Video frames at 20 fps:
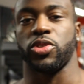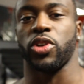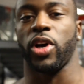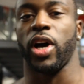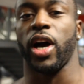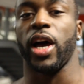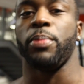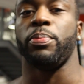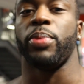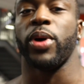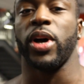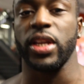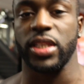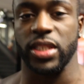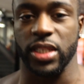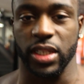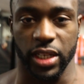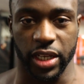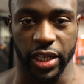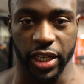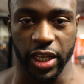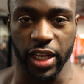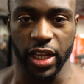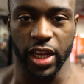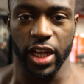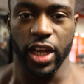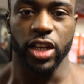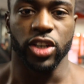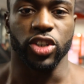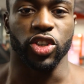So I personally
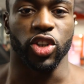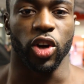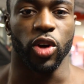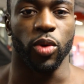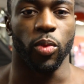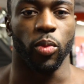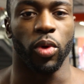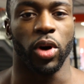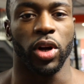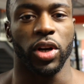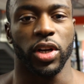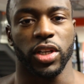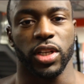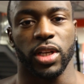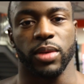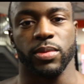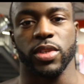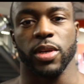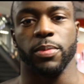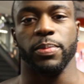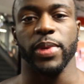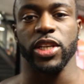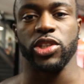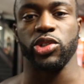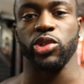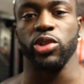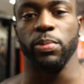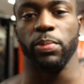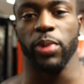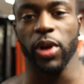don't want them to be
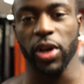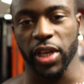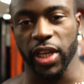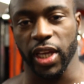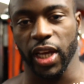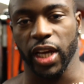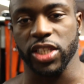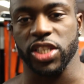too blocky.